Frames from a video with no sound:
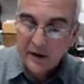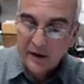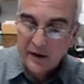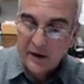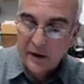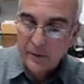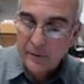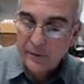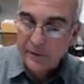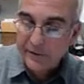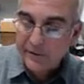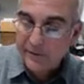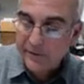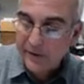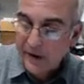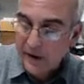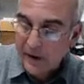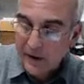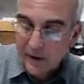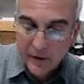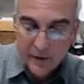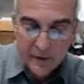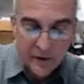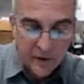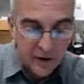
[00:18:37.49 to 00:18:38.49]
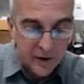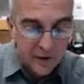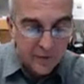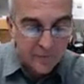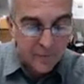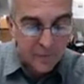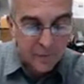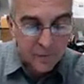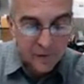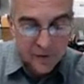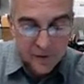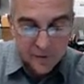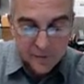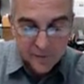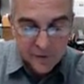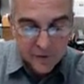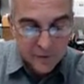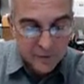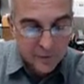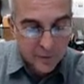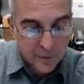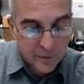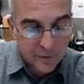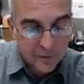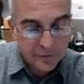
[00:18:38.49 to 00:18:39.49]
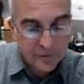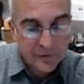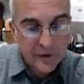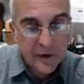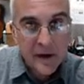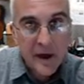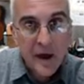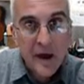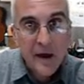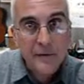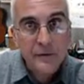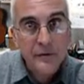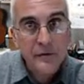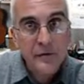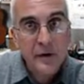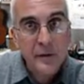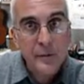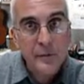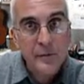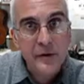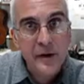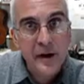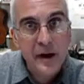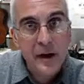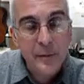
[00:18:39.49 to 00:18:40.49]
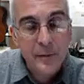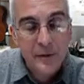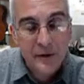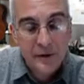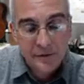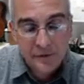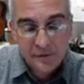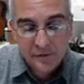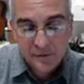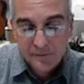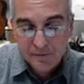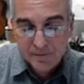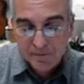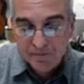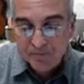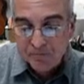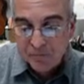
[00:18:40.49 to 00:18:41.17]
can be found for individuals that have some damage,